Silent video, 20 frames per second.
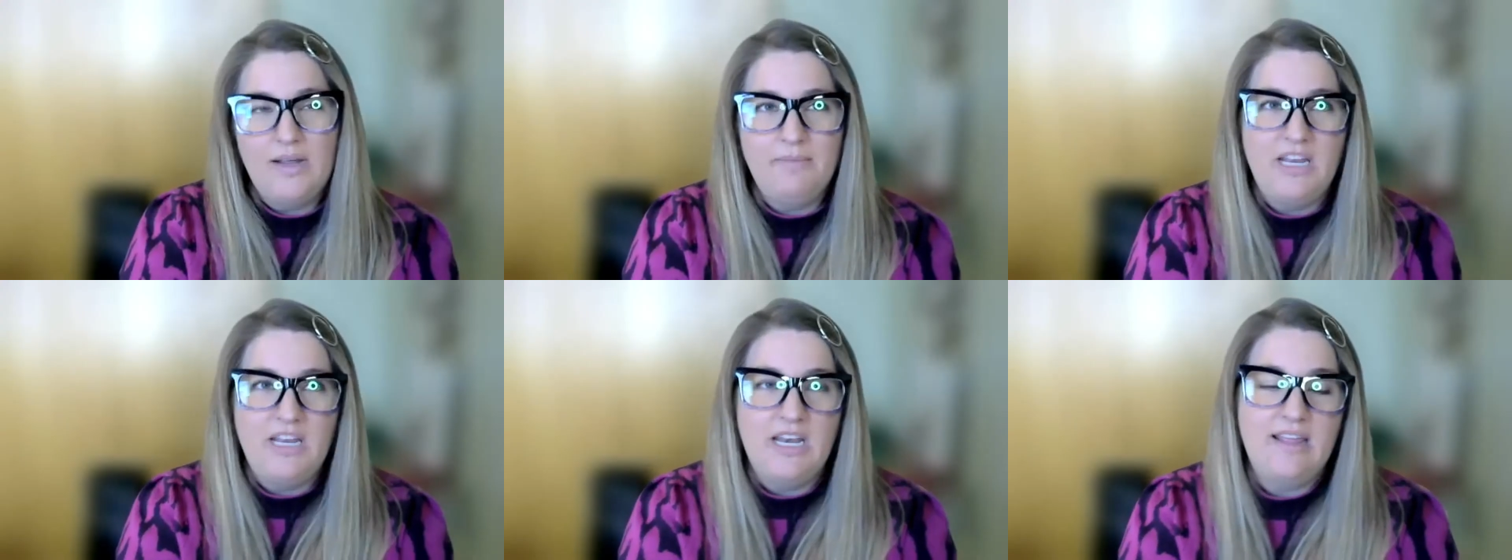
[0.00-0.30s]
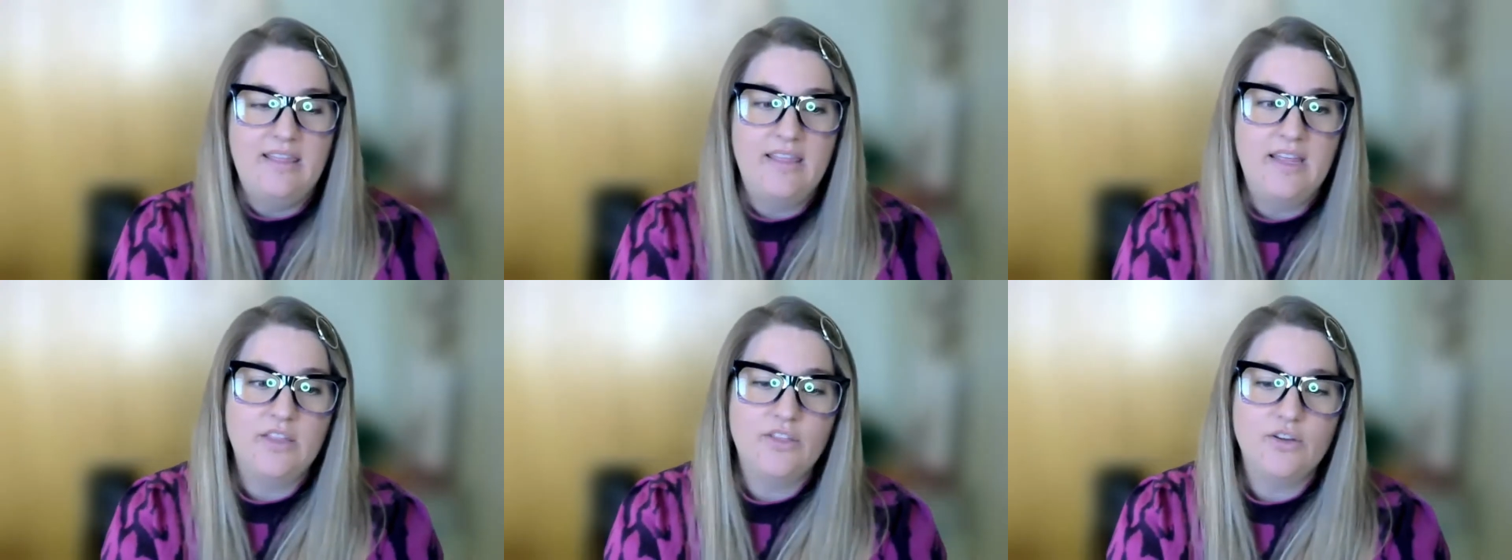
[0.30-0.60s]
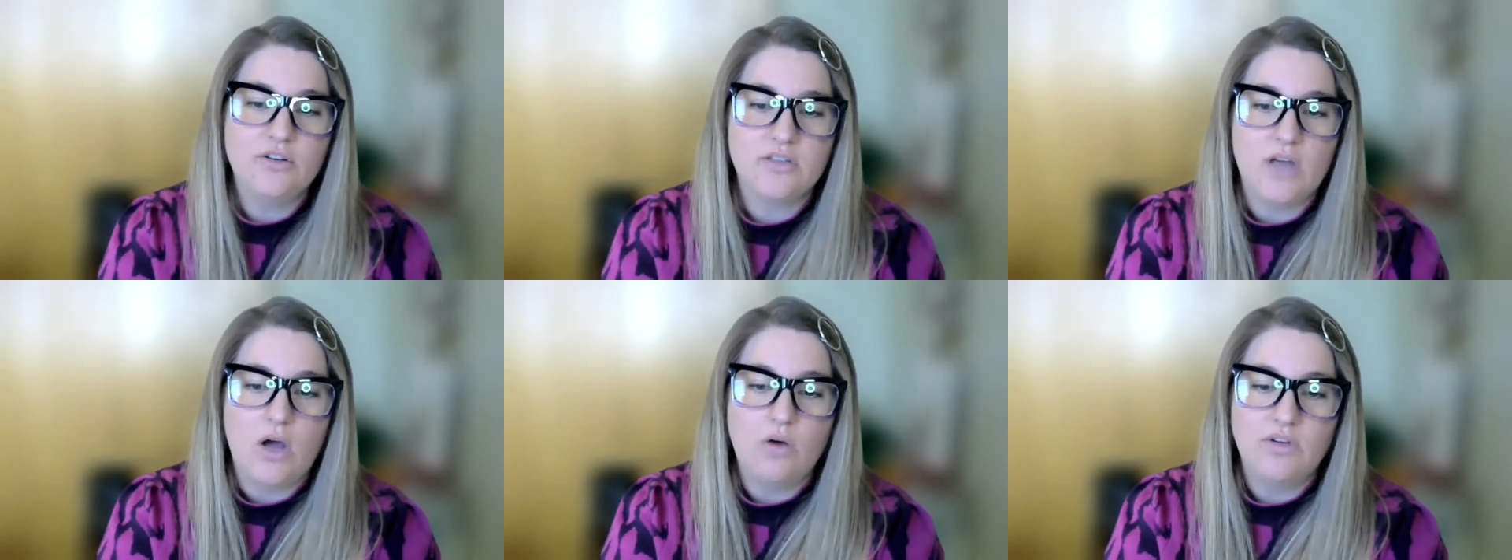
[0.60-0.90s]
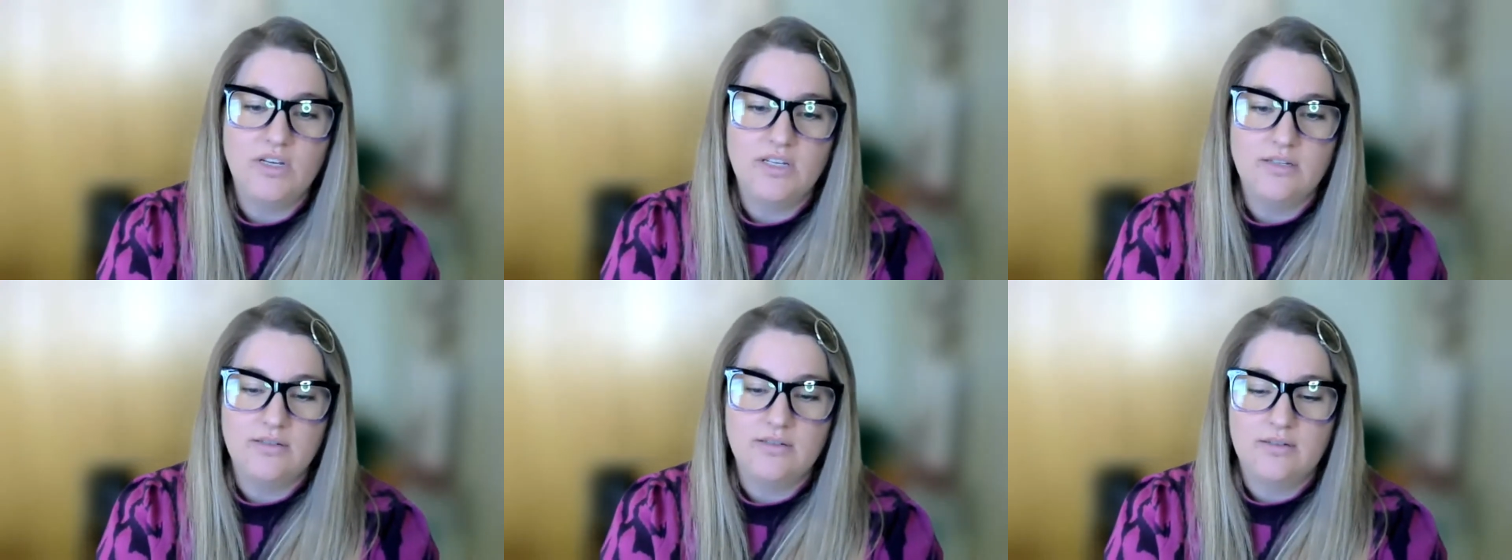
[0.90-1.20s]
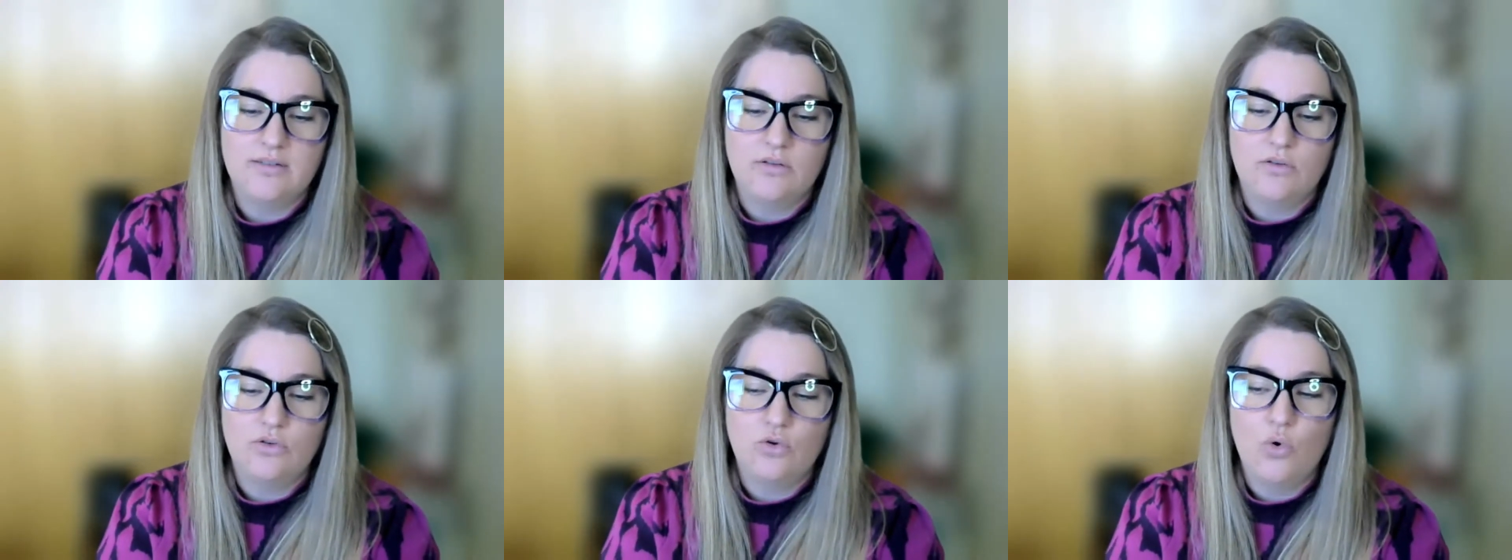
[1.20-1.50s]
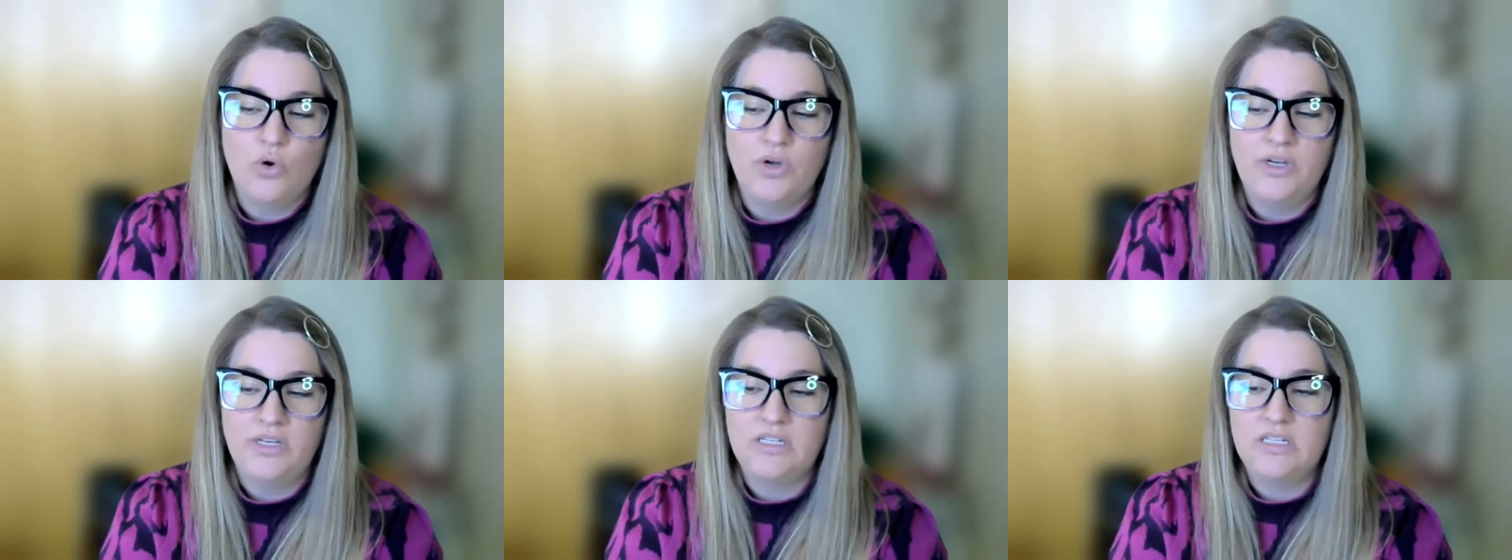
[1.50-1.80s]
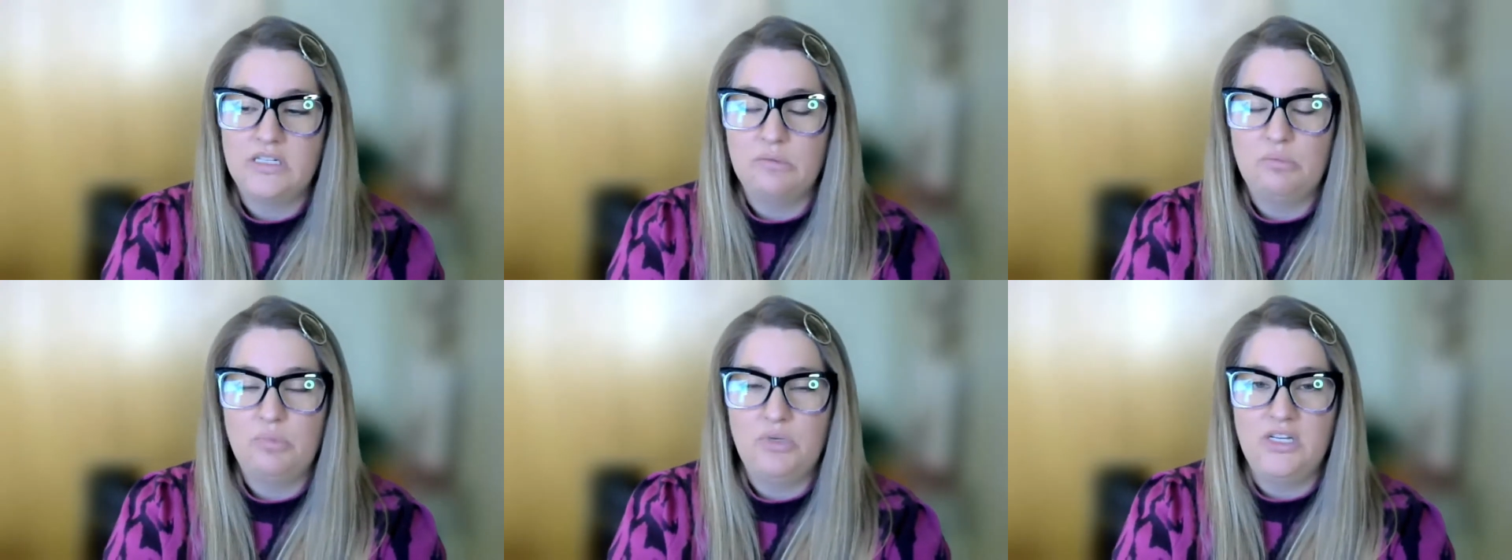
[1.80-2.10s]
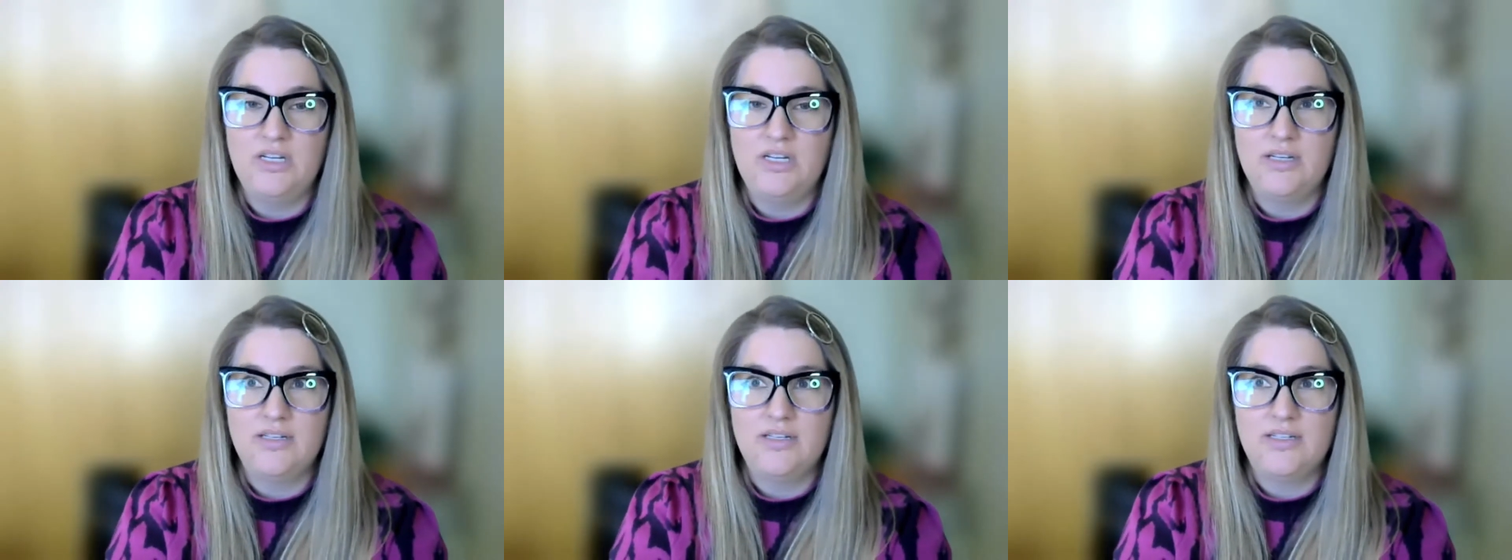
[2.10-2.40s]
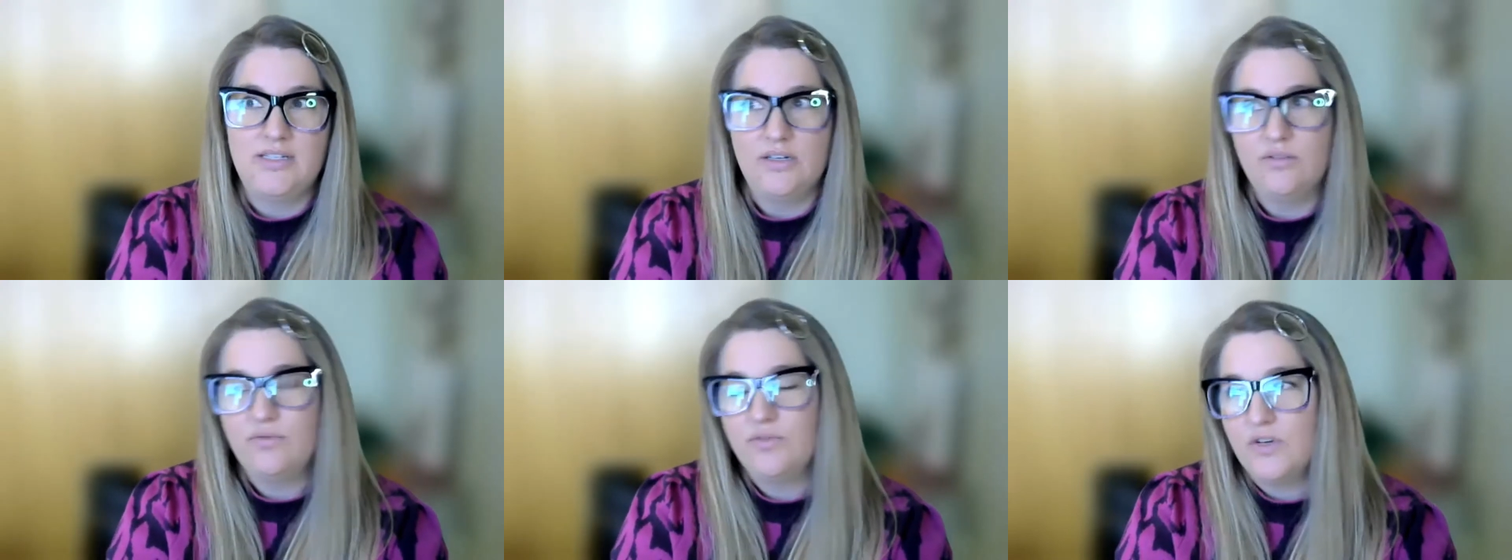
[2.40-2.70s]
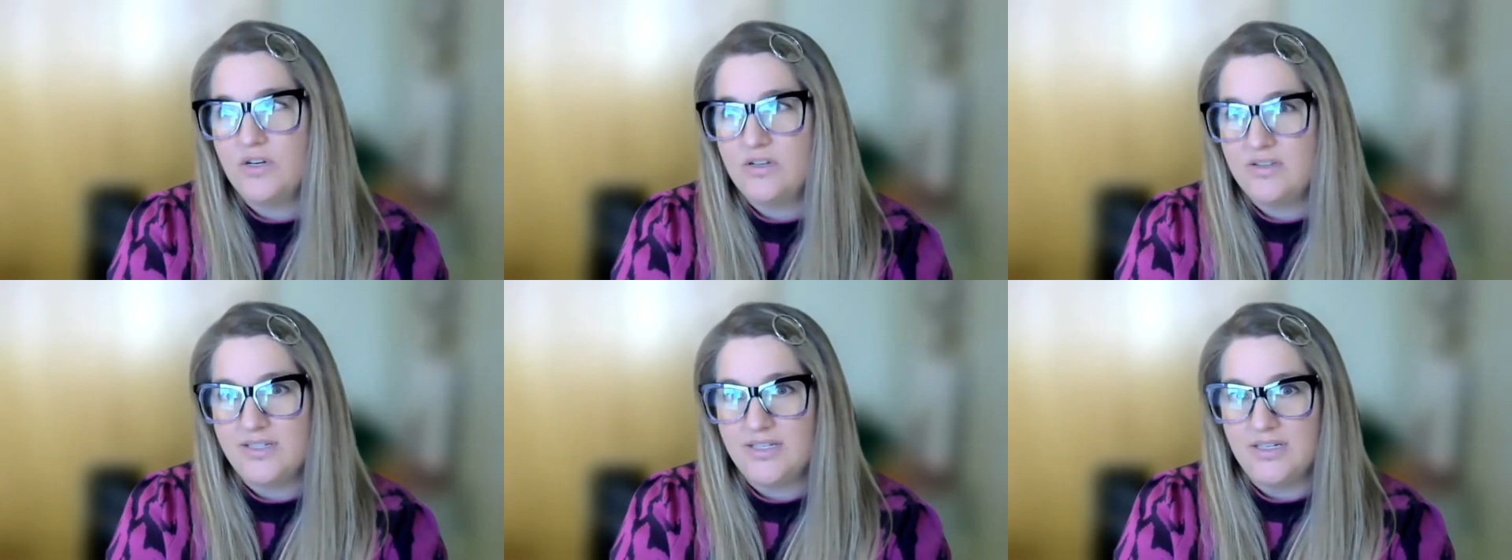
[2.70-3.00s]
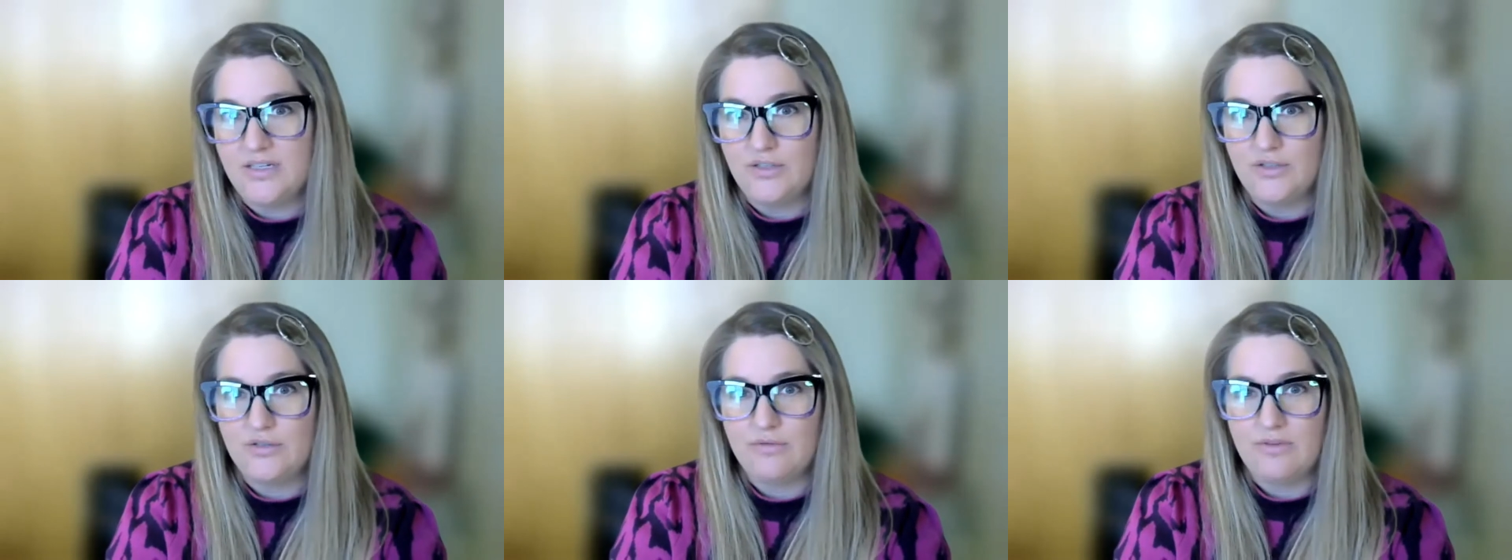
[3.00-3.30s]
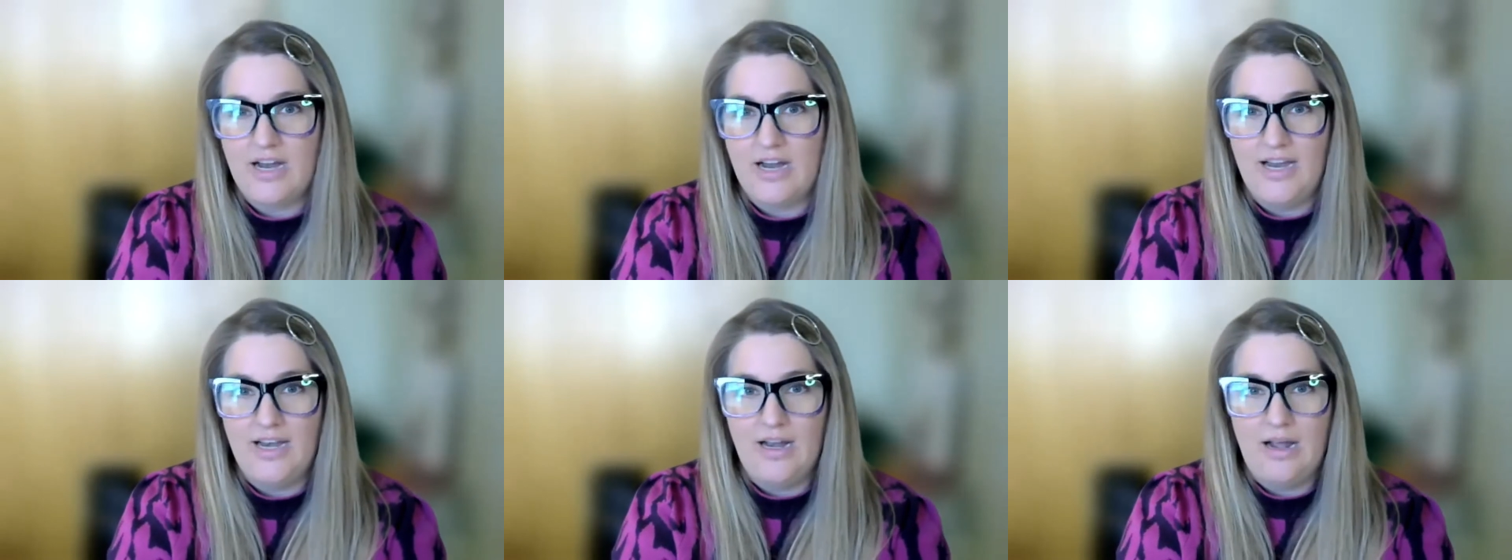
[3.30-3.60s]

mean, I think there's always going to be differences, right?